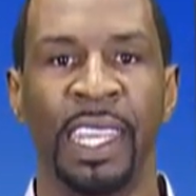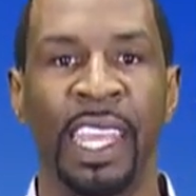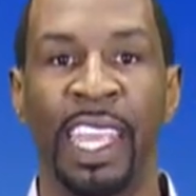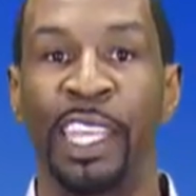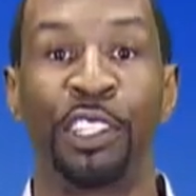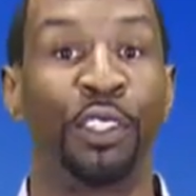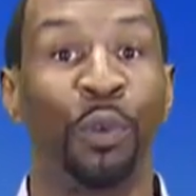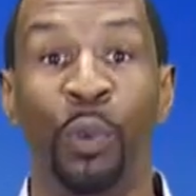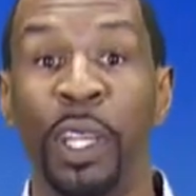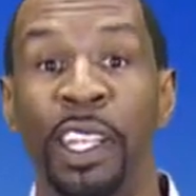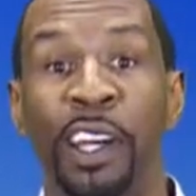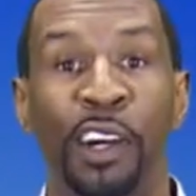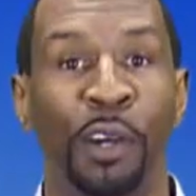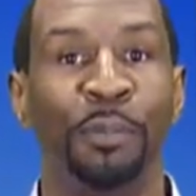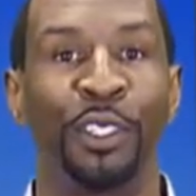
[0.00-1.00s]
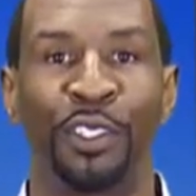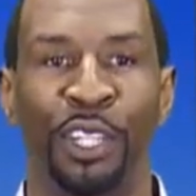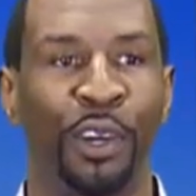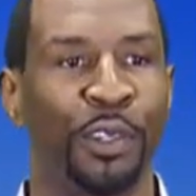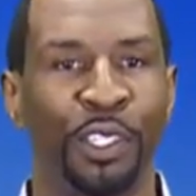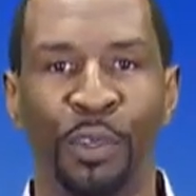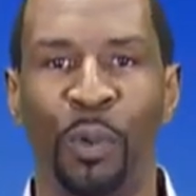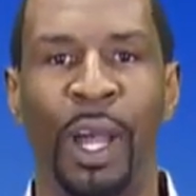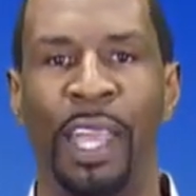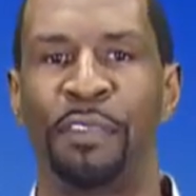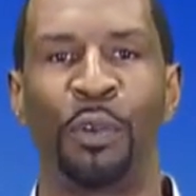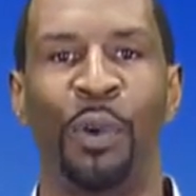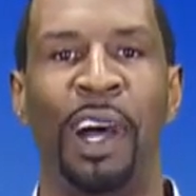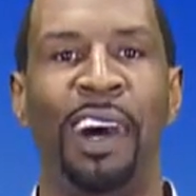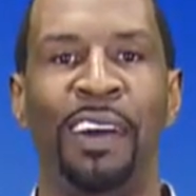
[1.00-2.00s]
And you went home, you told your wife,
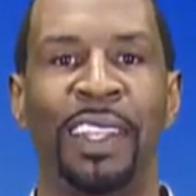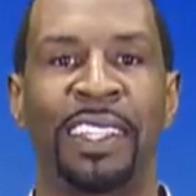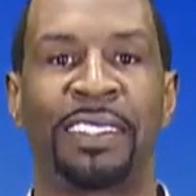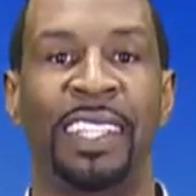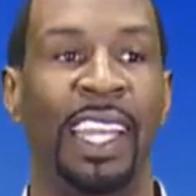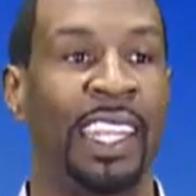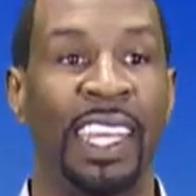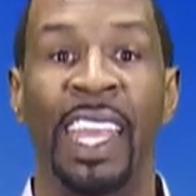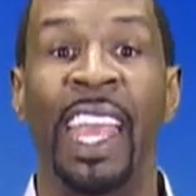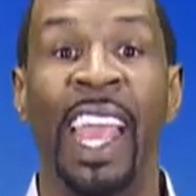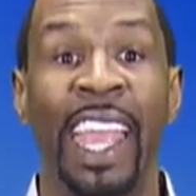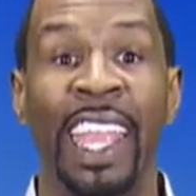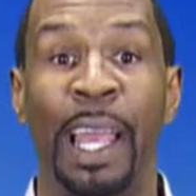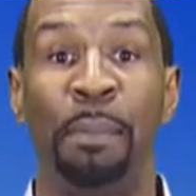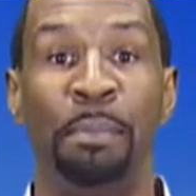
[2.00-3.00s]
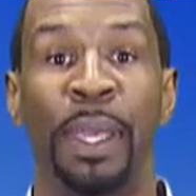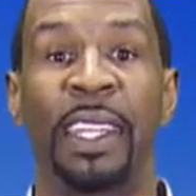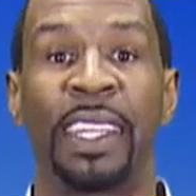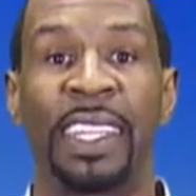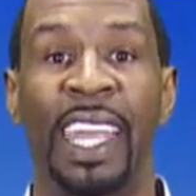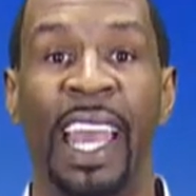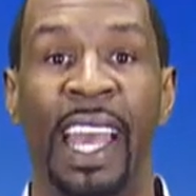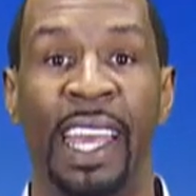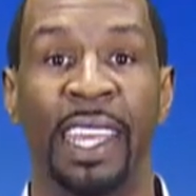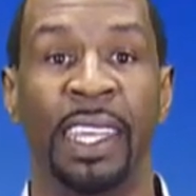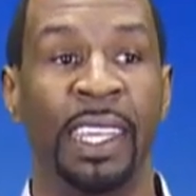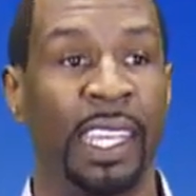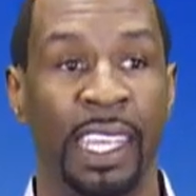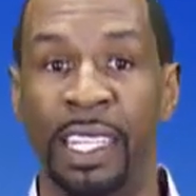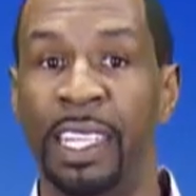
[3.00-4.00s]
you were all excited. Hey, I met a guy,
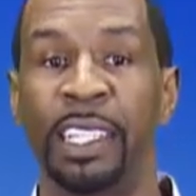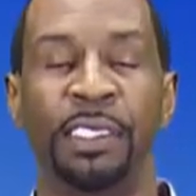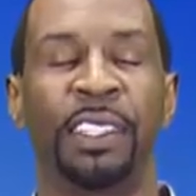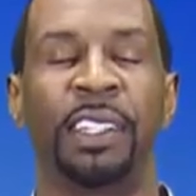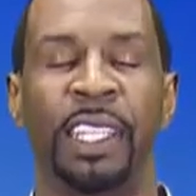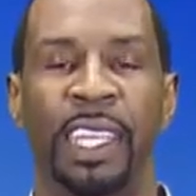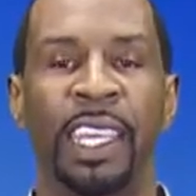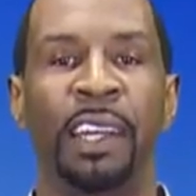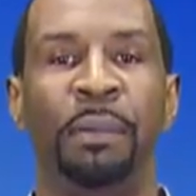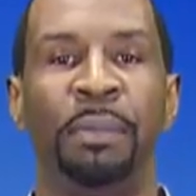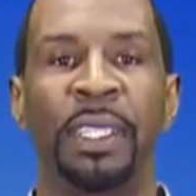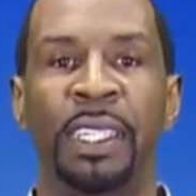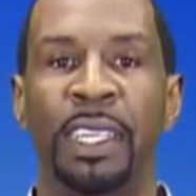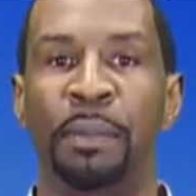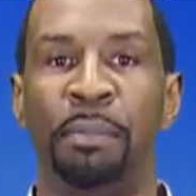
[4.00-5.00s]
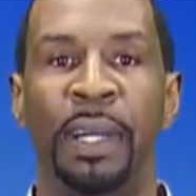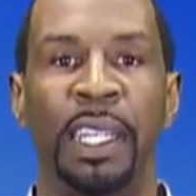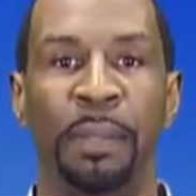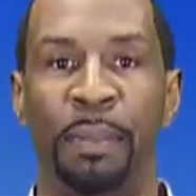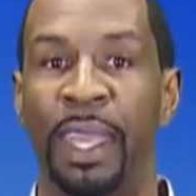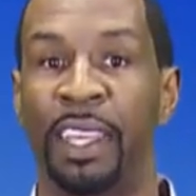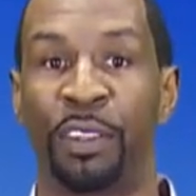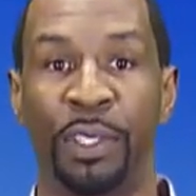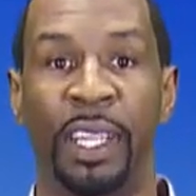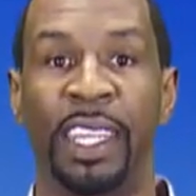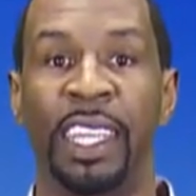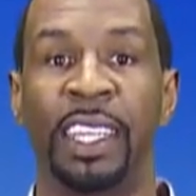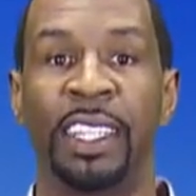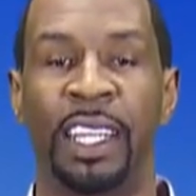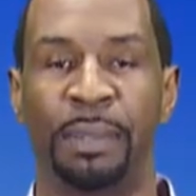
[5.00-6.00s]
and he's gonna help me get money back on our
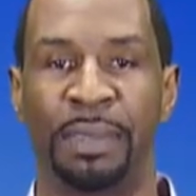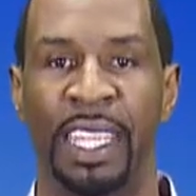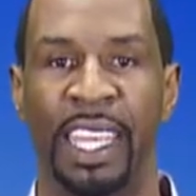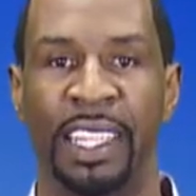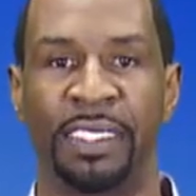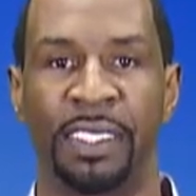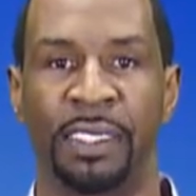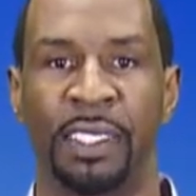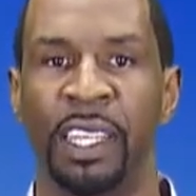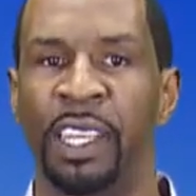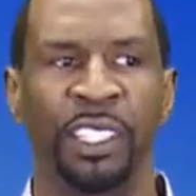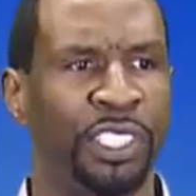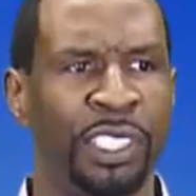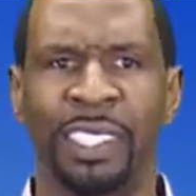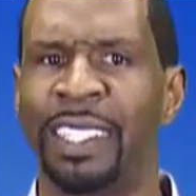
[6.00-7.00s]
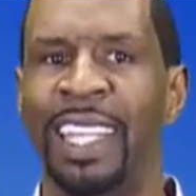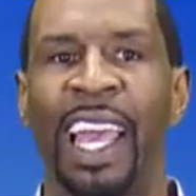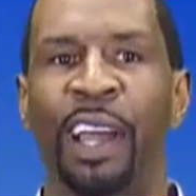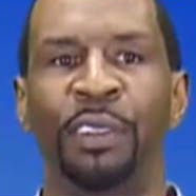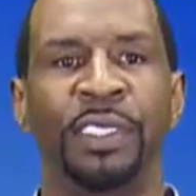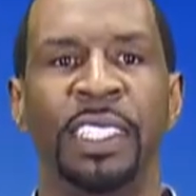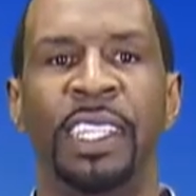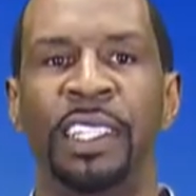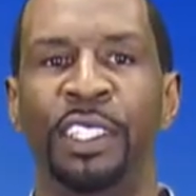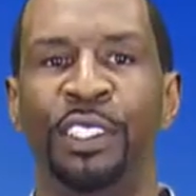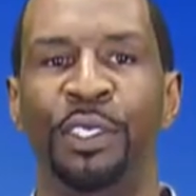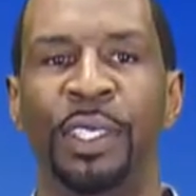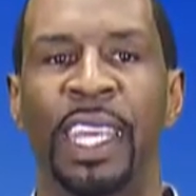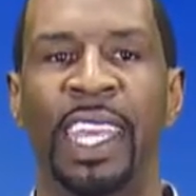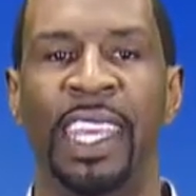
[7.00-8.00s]
income taxes. She said, how's he gonna
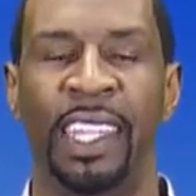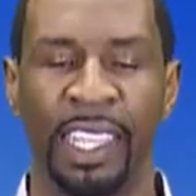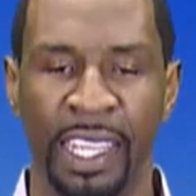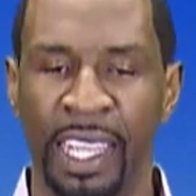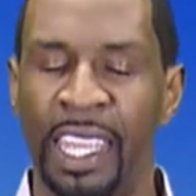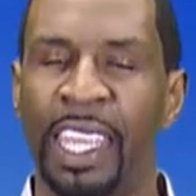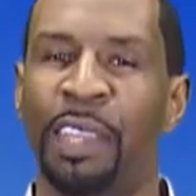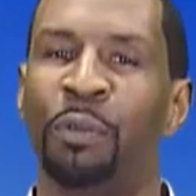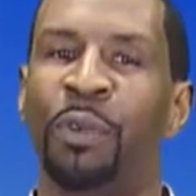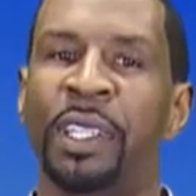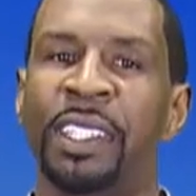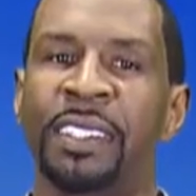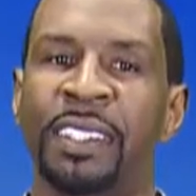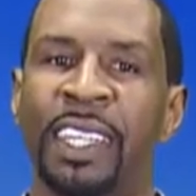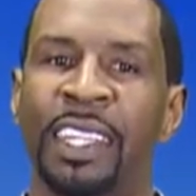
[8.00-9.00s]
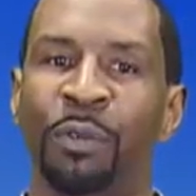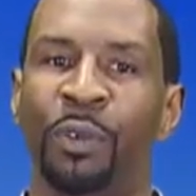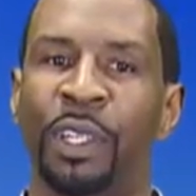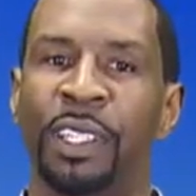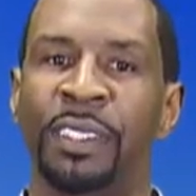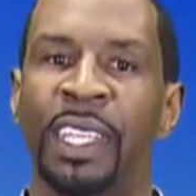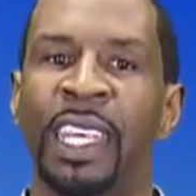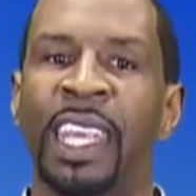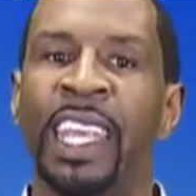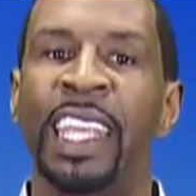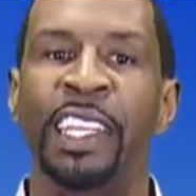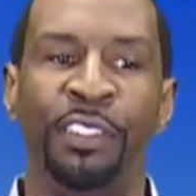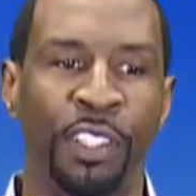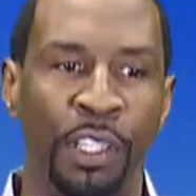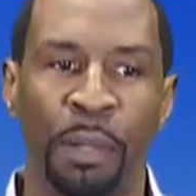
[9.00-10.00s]
do that? And what he said was,
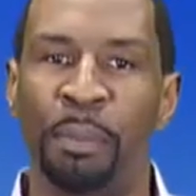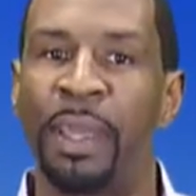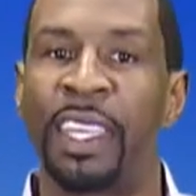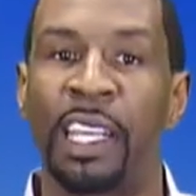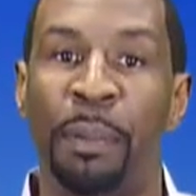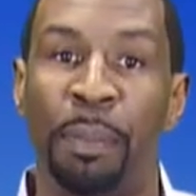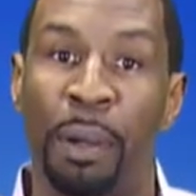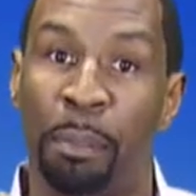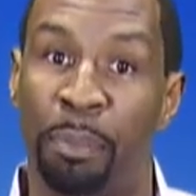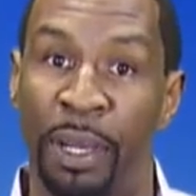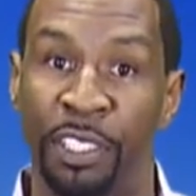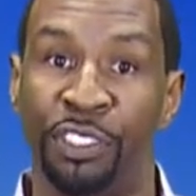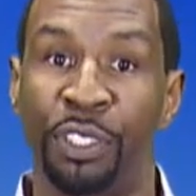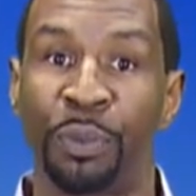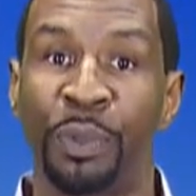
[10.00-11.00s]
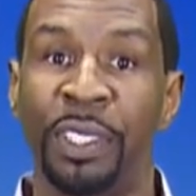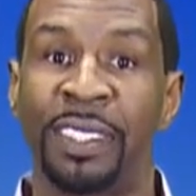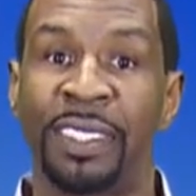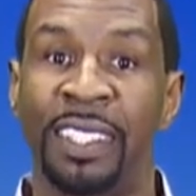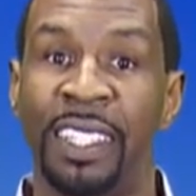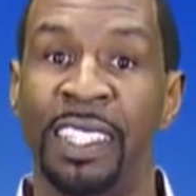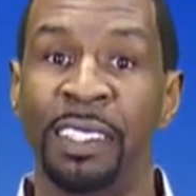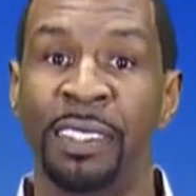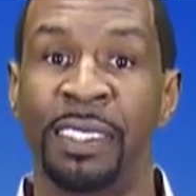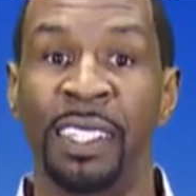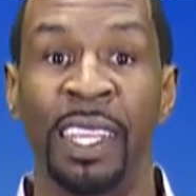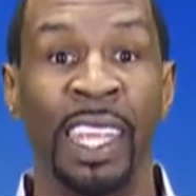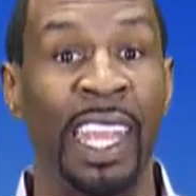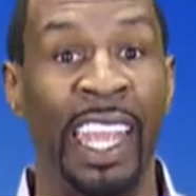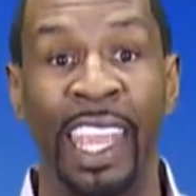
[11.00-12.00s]
he's gonna make up a bunch of receipts,
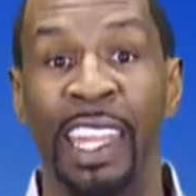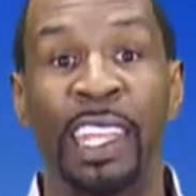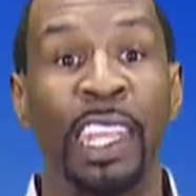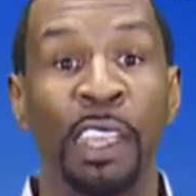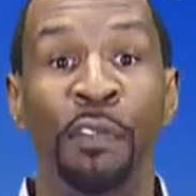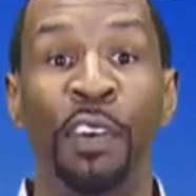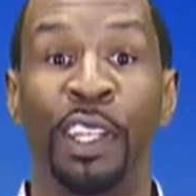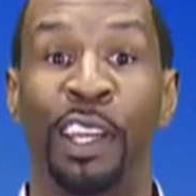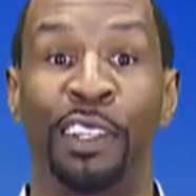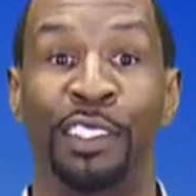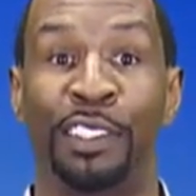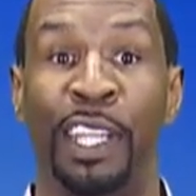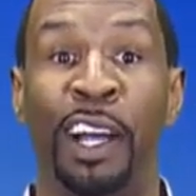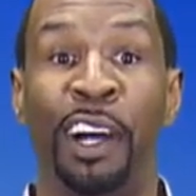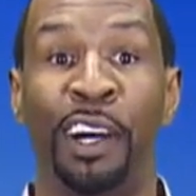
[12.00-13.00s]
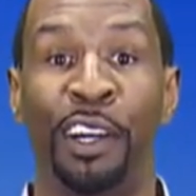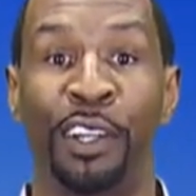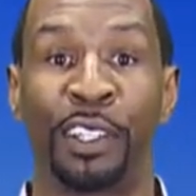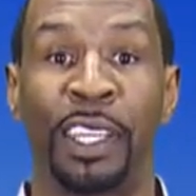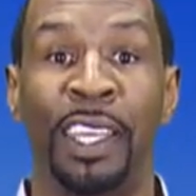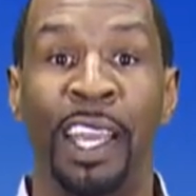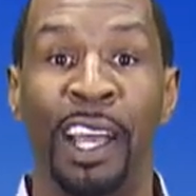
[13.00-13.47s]
and even our dog